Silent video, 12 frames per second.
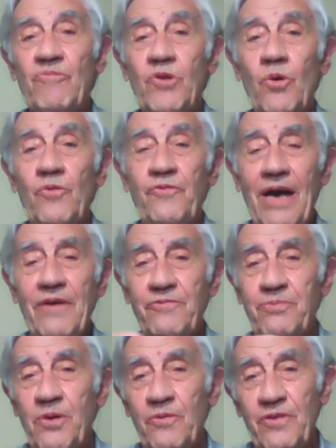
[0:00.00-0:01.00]
So 5
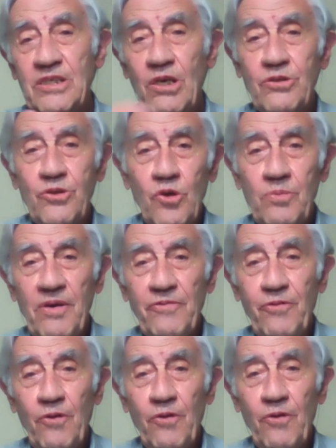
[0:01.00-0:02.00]
professors took me
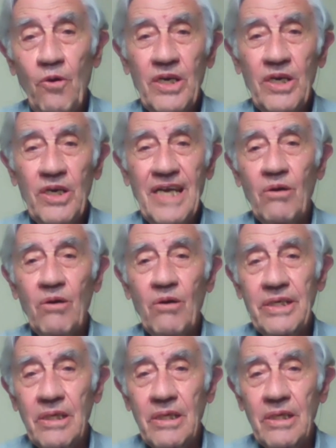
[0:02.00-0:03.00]
for 1
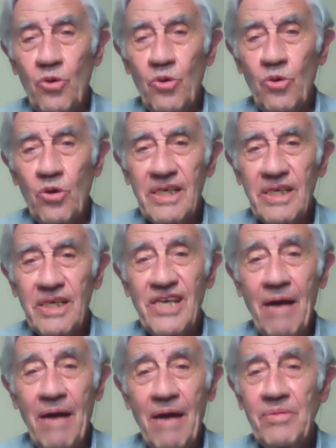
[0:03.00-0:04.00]
hour in an oral
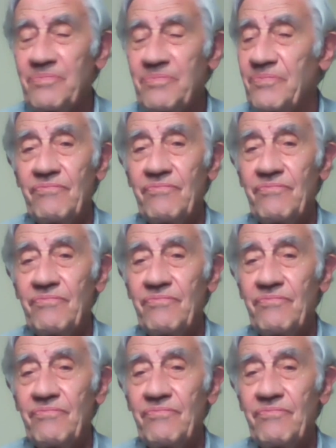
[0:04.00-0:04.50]
exam.